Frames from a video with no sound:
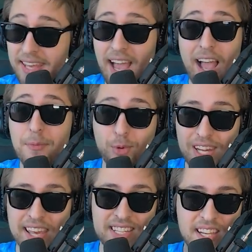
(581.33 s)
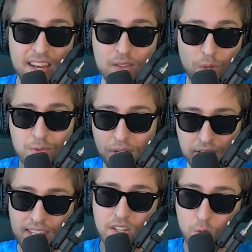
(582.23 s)
yeah, I'm really excited what
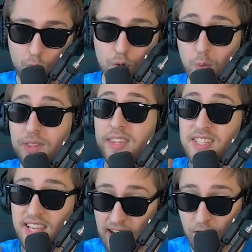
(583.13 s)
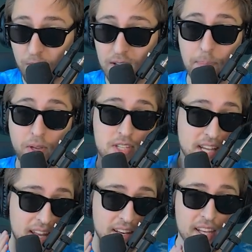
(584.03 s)
Riot can cook with this category, because
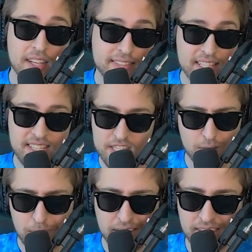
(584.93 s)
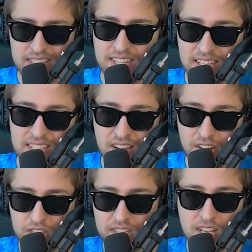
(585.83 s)
again, this doesn't mean these skins
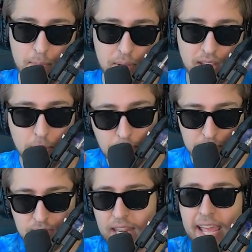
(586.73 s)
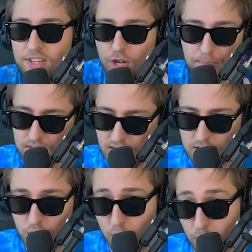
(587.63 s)
are just gonna be day job
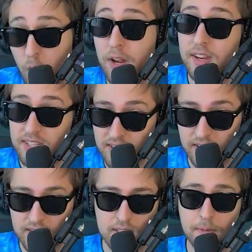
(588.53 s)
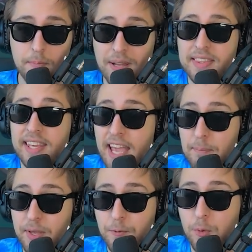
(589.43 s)
skins or holiday skins, but they can
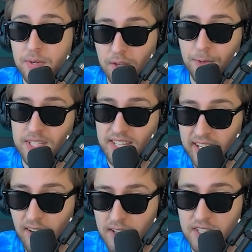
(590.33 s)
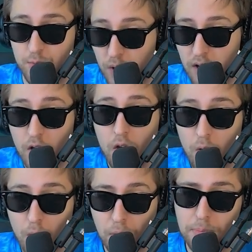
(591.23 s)
be from different skin lines as well,
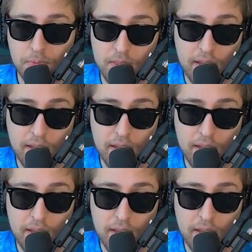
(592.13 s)
or they